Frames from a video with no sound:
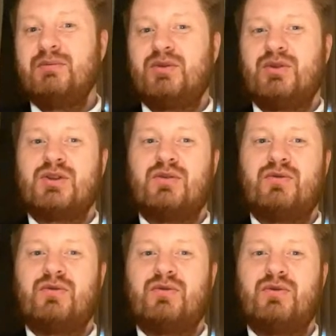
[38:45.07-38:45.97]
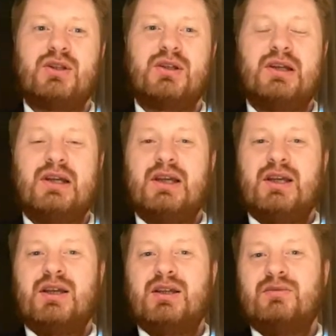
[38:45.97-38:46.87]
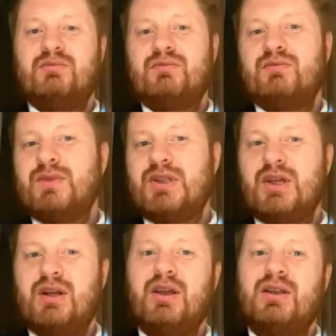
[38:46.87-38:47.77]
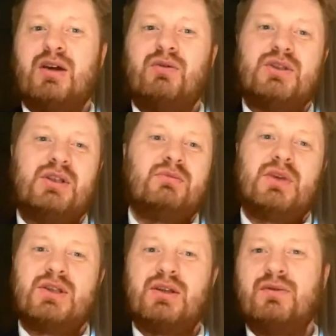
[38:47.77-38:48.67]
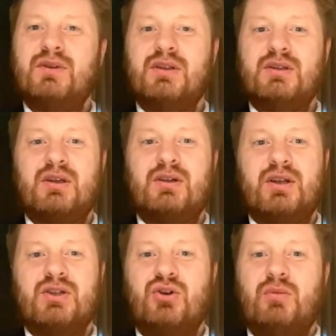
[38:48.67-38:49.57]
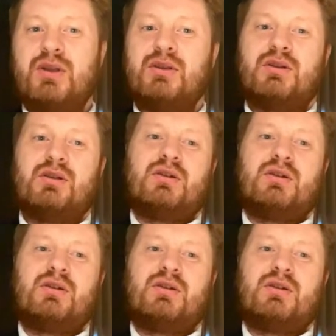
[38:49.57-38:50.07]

way? Because of course, Sergei and our team, I think we did a great job, and